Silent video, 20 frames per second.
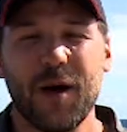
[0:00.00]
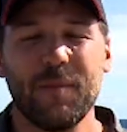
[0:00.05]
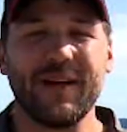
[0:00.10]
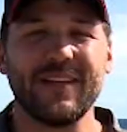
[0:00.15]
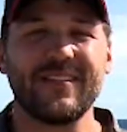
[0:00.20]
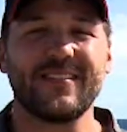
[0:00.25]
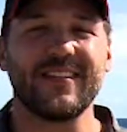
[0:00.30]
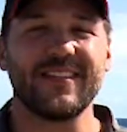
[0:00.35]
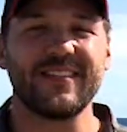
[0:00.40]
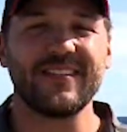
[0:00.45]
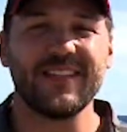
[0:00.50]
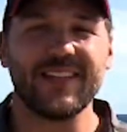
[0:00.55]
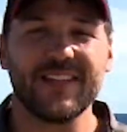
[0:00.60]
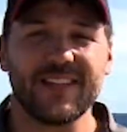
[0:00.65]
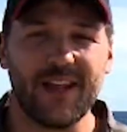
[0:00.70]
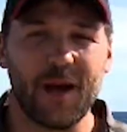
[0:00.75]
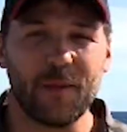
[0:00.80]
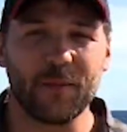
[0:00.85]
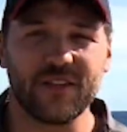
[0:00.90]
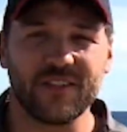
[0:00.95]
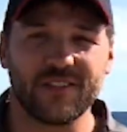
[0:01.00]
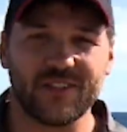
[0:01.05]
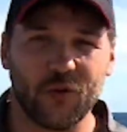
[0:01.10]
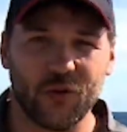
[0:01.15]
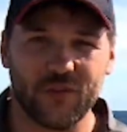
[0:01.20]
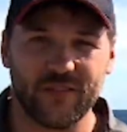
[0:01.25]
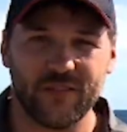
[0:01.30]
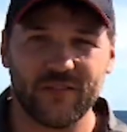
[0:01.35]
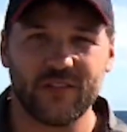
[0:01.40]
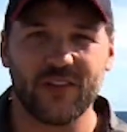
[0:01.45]
About 60 kilometers
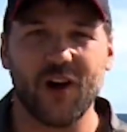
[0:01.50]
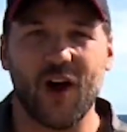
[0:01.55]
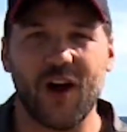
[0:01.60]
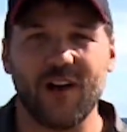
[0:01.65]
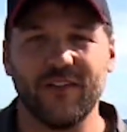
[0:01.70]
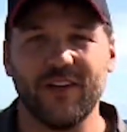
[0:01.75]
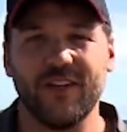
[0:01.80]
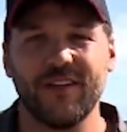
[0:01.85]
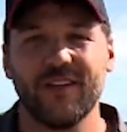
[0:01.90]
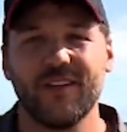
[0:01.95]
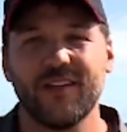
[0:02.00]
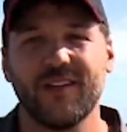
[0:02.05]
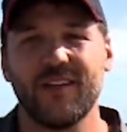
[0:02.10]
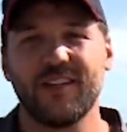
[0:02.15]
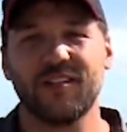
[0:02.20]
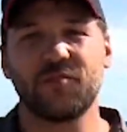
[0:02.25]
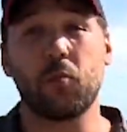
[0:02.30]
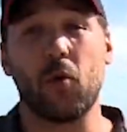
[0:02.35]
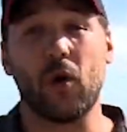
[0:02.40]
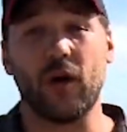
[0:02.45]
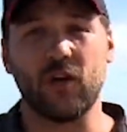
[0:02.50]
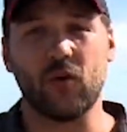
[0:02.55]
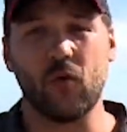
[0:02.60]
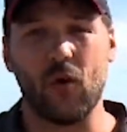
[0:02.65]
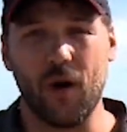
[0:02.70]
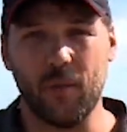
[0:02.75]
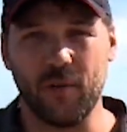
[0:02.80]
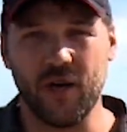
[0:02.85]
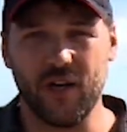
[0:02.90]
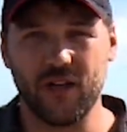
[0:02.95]
north of Carlisle is Point
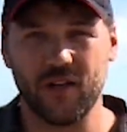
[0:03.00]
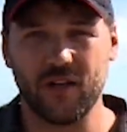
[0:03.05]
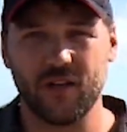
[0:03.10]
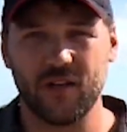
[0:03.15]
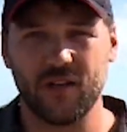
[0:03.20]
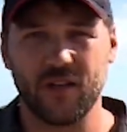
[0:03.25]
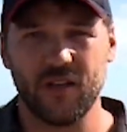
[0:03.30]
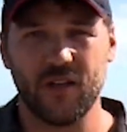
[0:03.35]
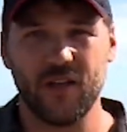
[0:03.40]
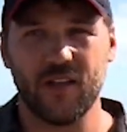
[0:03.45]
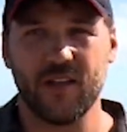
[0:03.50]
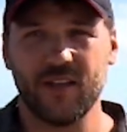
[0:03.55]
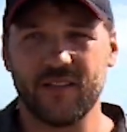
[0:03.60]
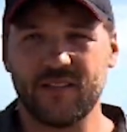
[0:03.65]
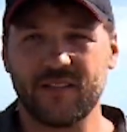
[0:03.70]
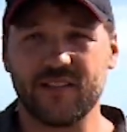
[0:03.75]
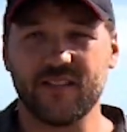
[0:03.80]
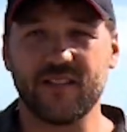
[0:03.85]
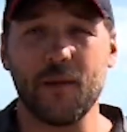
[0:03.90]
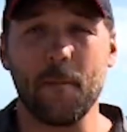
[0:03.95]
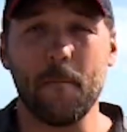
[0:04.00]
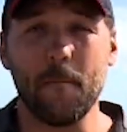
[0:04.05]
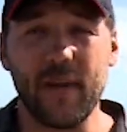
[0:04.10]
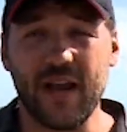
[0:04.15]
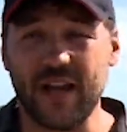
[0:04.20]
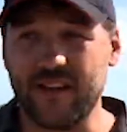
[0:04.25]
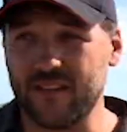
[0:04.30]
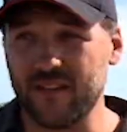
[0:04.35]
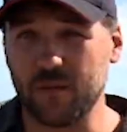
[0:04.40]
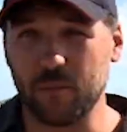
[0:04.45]
Koala. This is an
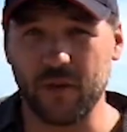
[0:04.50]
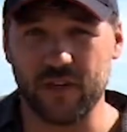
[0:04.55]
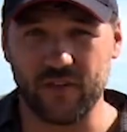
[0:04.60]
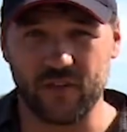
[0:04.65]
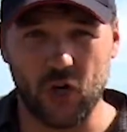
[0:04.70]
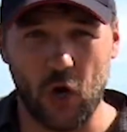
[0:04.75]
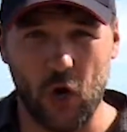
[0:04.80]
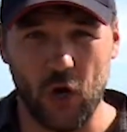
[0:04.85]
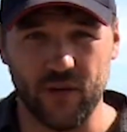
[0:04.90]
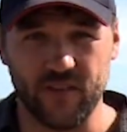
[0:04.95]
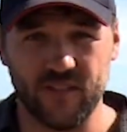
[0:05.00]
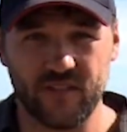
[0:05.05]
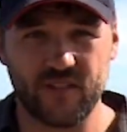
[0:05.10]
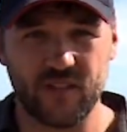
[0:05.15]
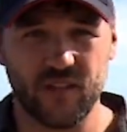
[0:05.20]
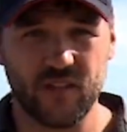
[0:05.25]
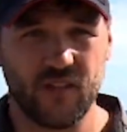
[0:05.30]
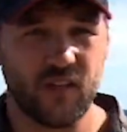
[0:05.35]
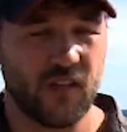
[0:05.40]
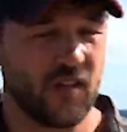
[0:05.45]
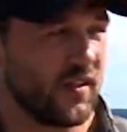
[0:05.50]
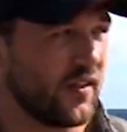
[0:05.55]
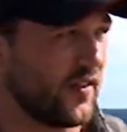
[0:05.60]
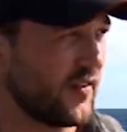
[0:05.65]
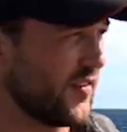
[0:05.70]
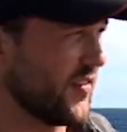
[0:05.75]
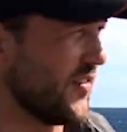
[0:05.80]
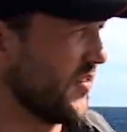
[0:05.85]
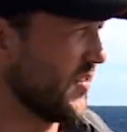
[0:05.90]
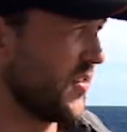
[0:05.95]
amazing bit of coast.
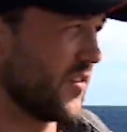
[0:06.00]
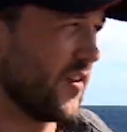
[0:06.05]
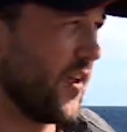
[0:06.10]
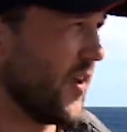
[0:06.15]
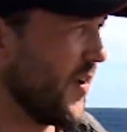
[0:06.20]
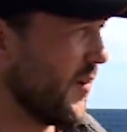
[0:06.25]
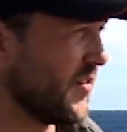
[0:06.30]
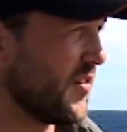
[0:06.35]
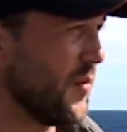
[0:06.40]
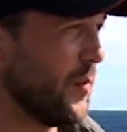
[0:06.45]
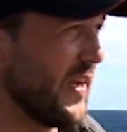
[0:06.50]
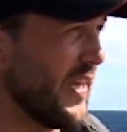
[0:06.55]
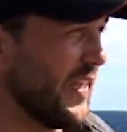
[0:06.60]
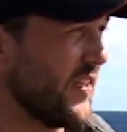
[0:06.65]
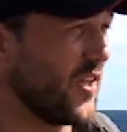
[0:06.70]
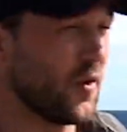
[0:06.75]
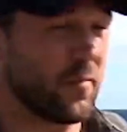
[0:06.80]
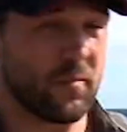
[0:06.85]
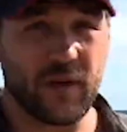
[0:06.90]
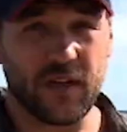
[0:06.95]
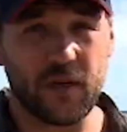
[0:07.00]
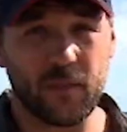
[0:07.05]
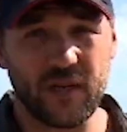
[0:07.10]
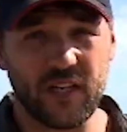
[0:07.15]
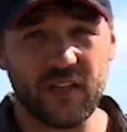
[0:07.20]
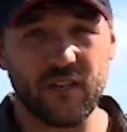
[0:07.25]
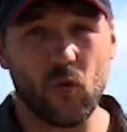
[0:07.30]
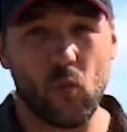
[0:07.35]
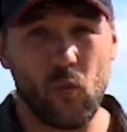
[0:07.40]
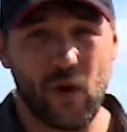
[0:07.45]
This is, to me, the
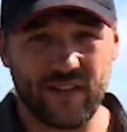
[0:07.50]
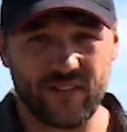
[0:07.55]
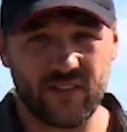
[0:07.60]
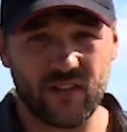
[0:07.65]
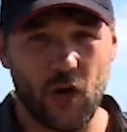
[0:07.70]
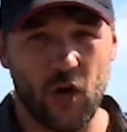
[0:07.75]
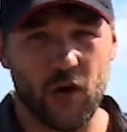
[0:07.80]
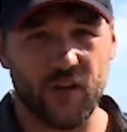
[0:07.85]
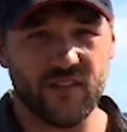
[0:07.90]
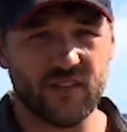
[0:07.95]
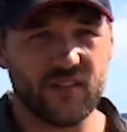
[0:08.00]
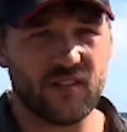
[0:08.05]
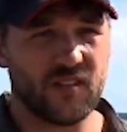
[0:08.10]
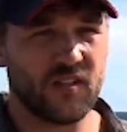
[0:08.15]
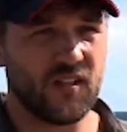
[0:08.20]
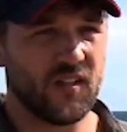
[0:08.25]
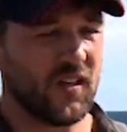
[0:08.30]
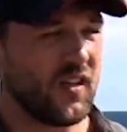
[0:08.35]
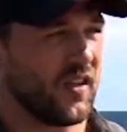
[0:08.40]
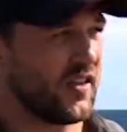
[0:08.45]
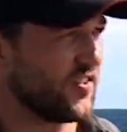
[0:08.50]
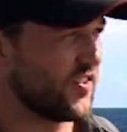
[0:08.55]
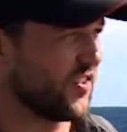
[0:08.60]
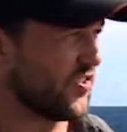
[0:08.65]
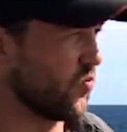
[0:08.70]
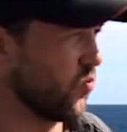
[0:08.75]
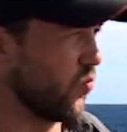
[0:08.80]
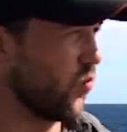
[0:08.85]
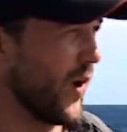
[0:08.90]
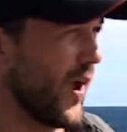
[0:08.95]
epitome of the west coast. It's
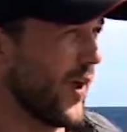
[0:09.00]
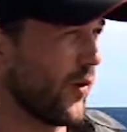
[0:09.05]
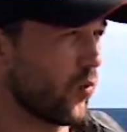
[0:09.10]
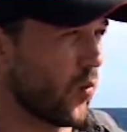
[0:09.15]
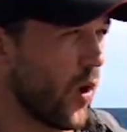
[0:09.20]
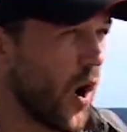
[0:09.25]
this red